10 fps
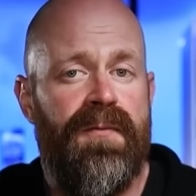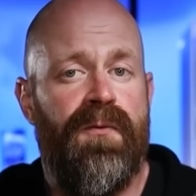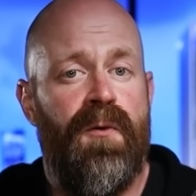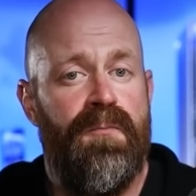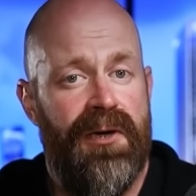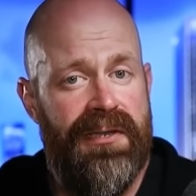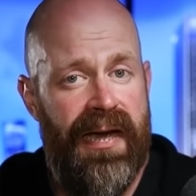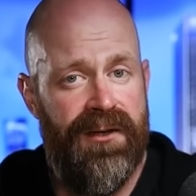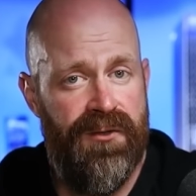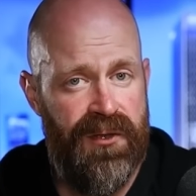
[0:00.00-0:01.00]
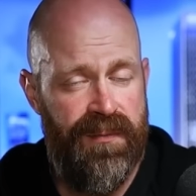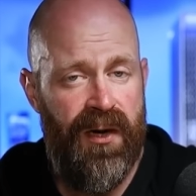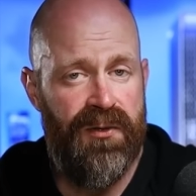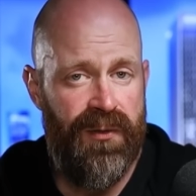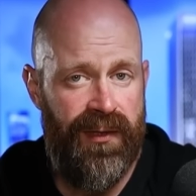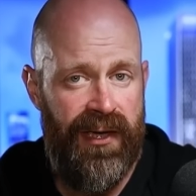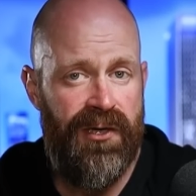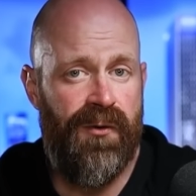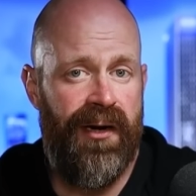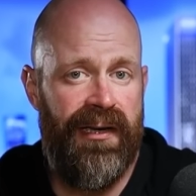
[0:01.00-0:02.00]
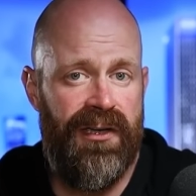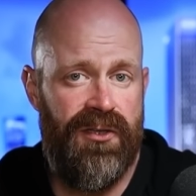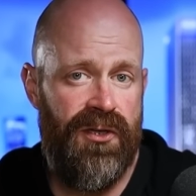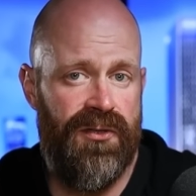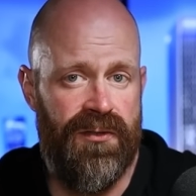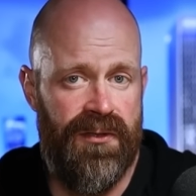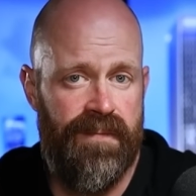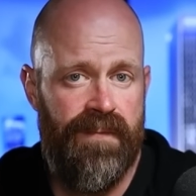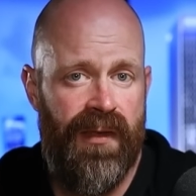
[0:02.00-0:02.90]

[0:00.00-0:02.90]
four, protect your spouse with integrated decisions.